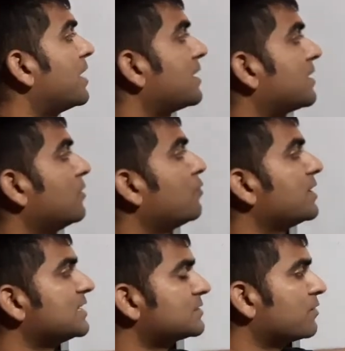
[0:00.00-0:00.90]
what?
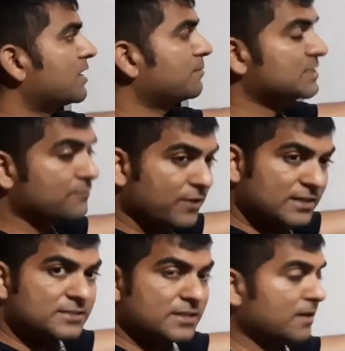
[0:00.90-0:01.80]
Lowest one is
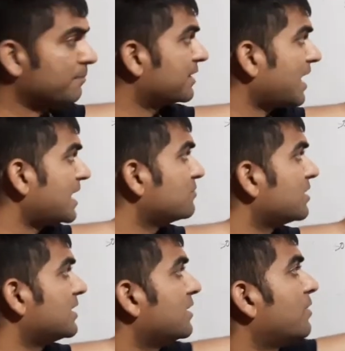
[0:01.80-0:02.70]
first term.
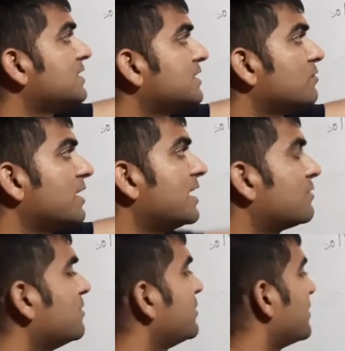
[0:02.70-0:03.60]
108 will
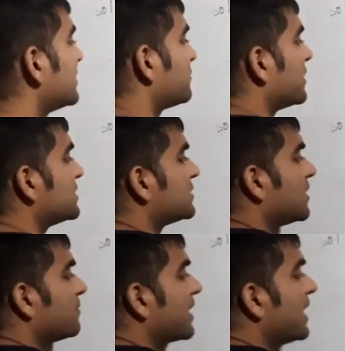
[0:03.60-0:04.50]
be what? First
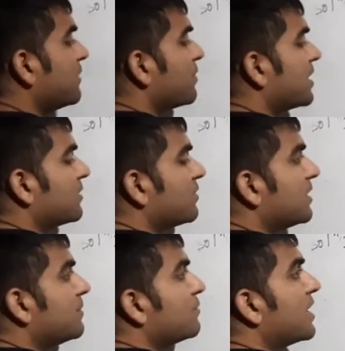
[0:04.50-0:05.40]
term. A1 will
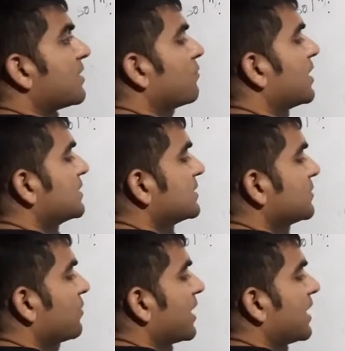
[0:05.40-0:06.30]
be what?
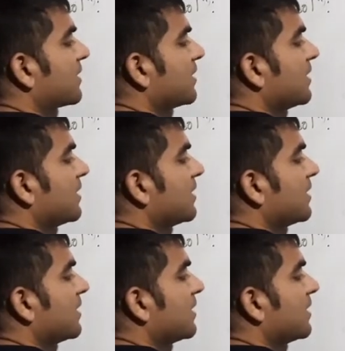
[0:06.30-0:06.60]
108.